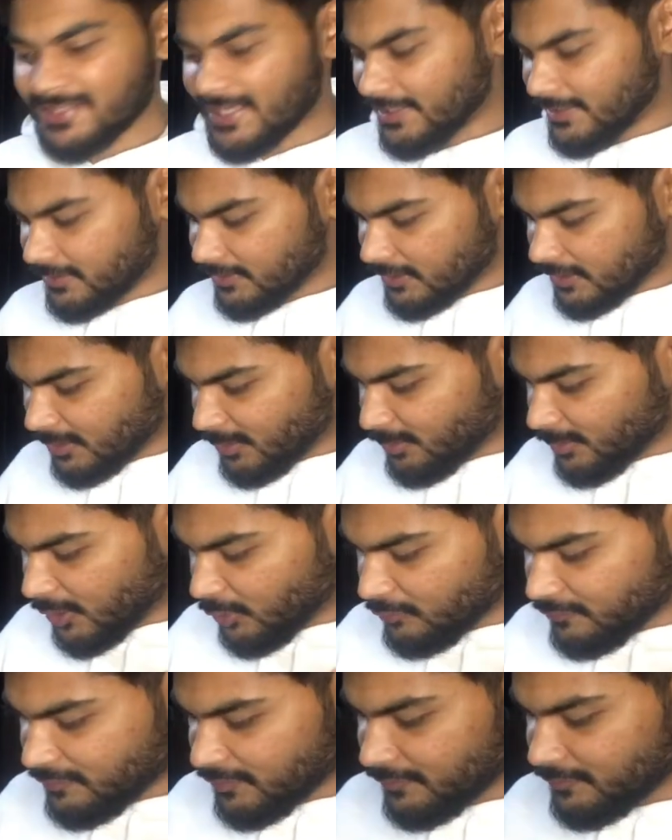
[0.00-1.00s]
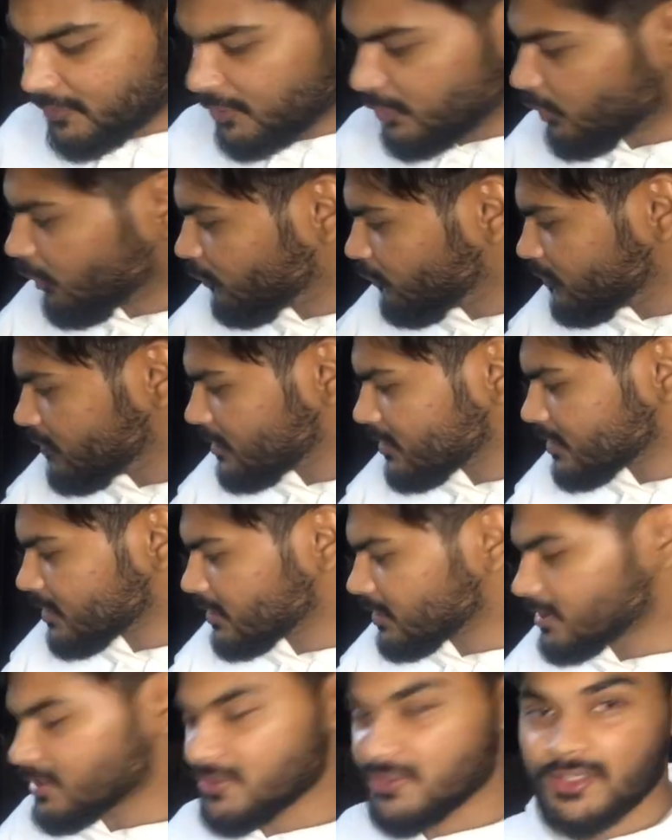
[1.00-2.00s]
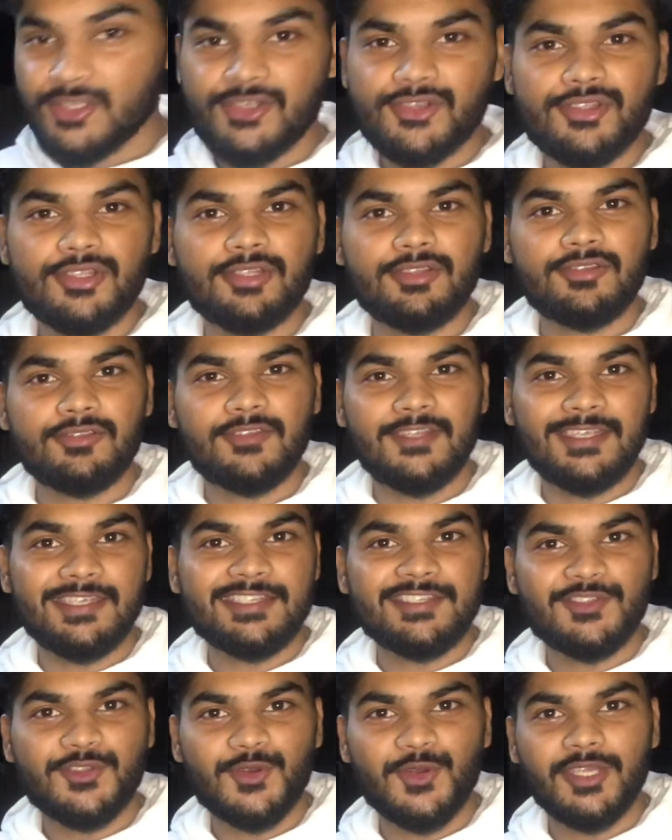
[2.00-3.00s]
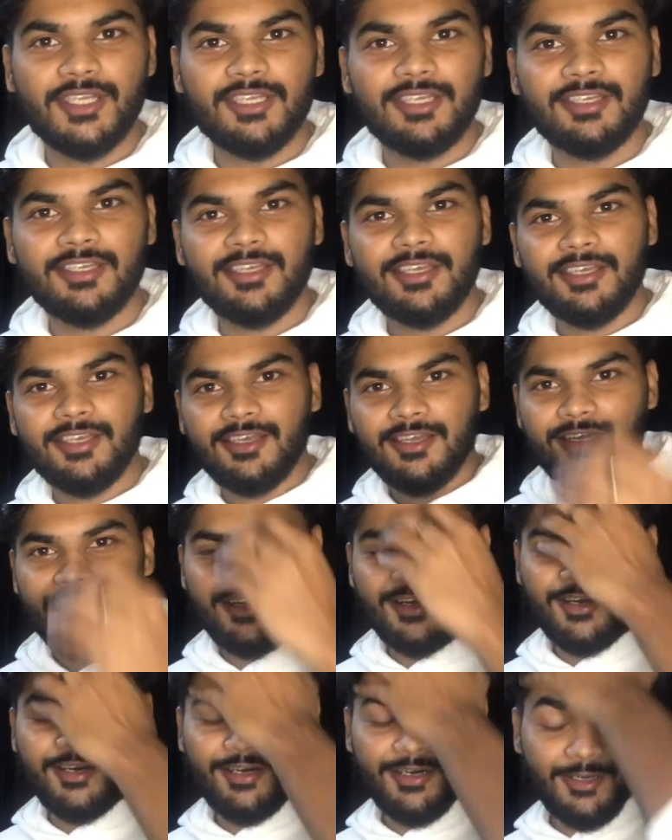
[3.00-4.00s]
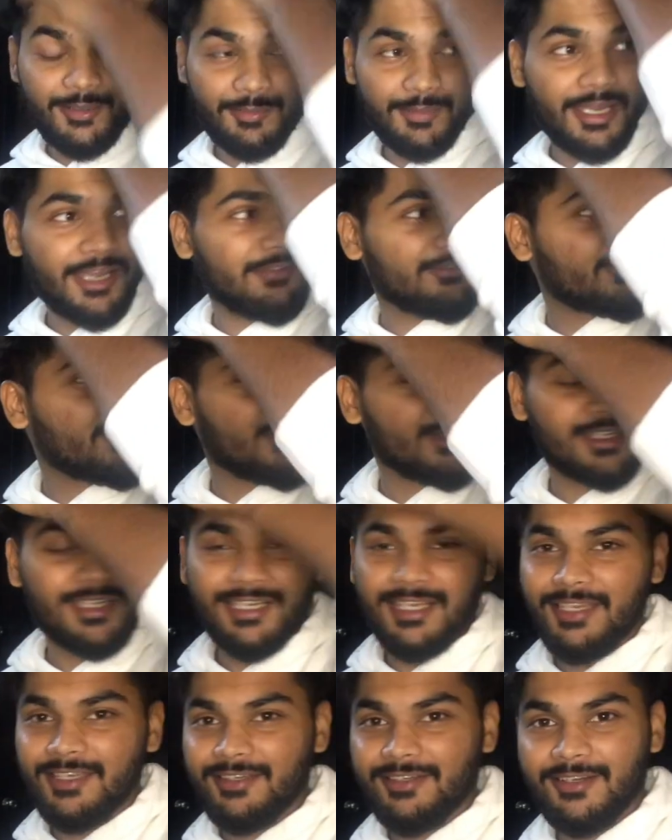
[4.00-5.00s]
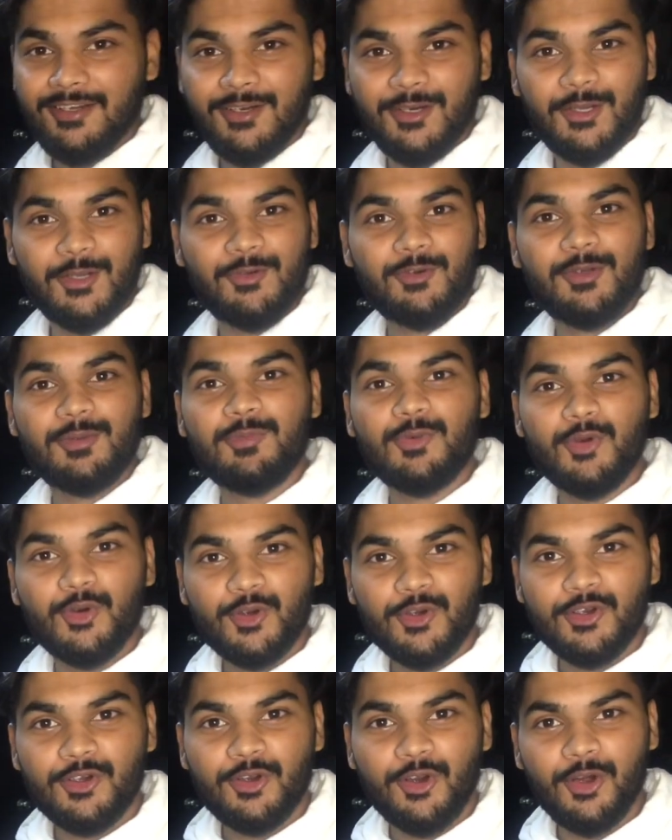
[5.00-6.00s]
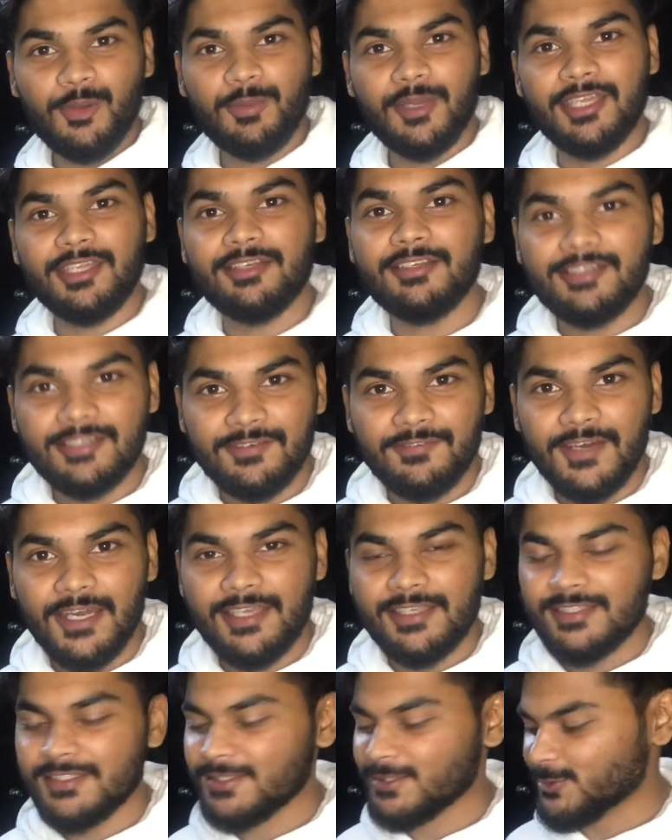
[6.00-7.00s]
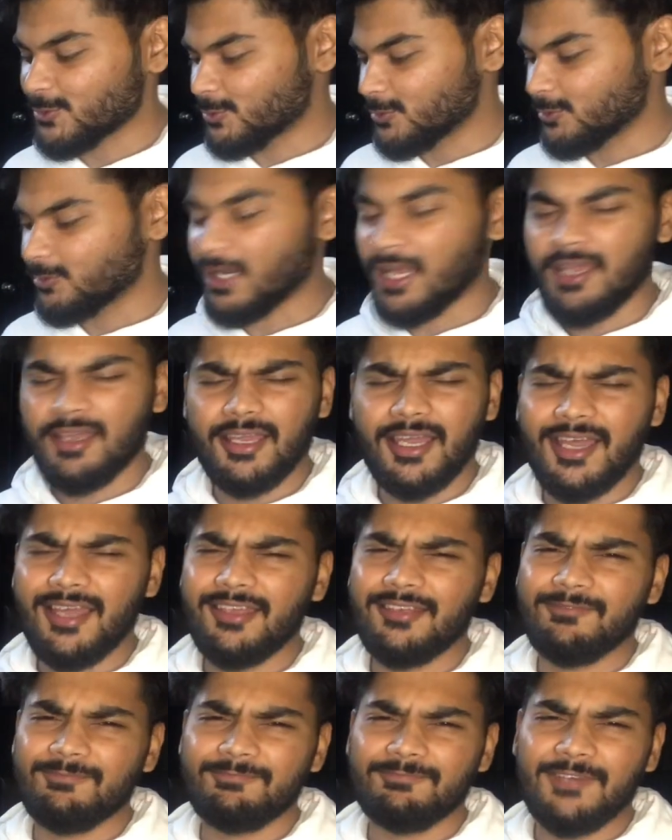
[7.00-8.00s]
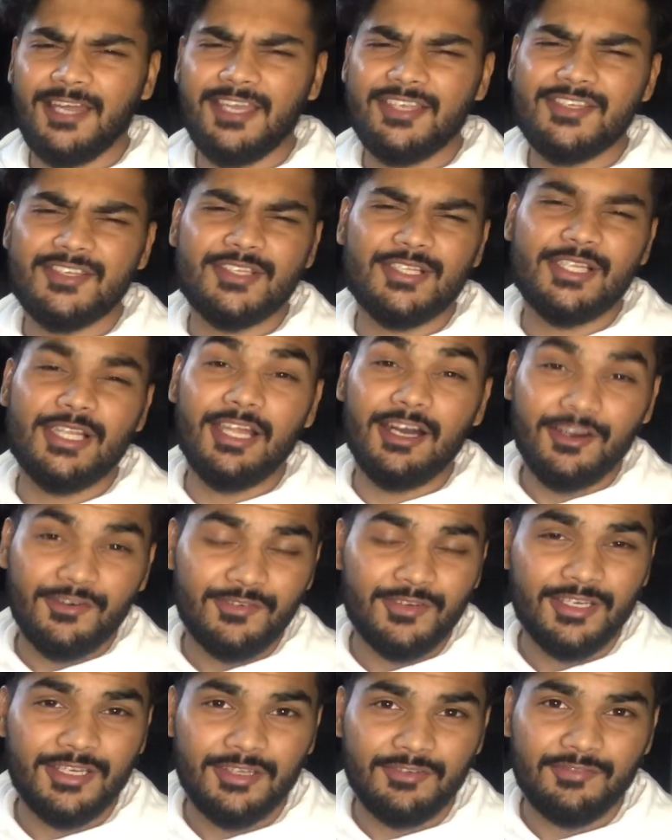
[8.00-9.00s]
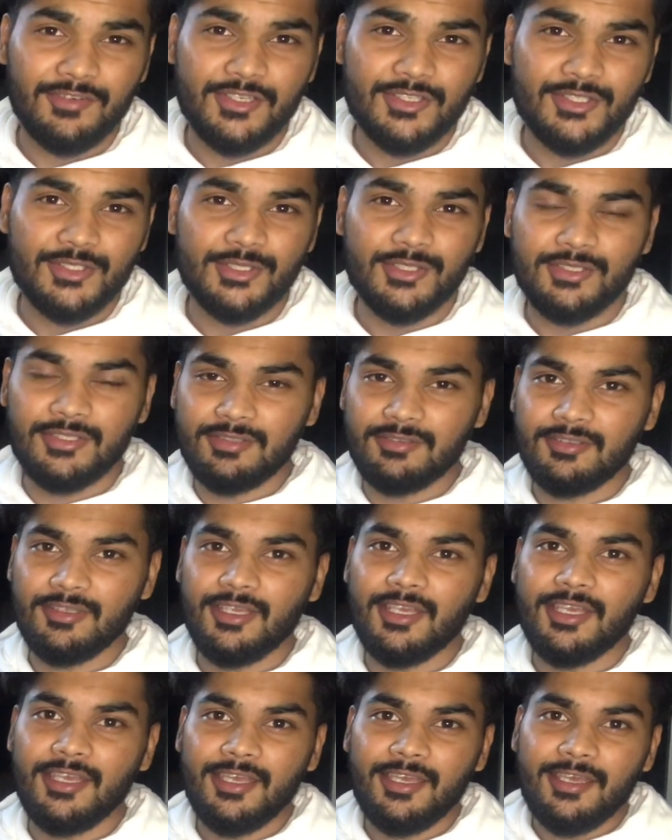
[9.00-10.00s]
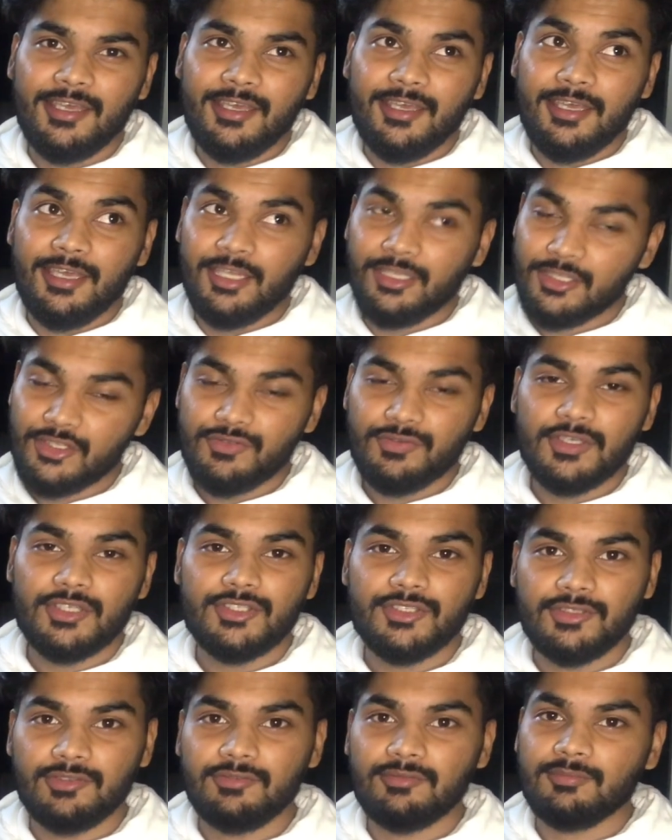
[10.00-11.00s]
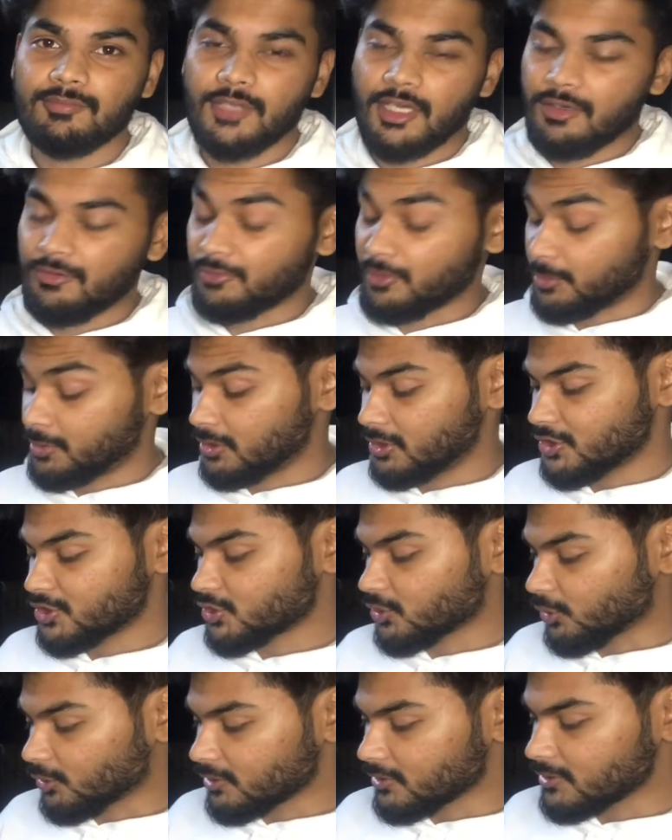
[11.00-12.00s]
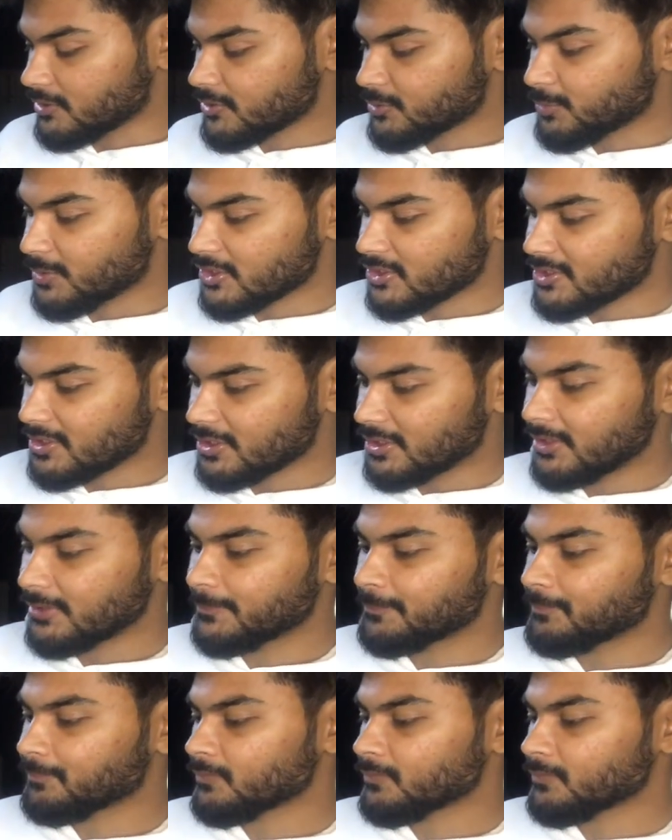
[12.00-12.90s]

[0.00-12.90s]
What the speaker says: I think there are about 50 novels in just these 3. I've got like 100 more on my Kindle device, so I just love reading fiction, English fiction, from English authors especially.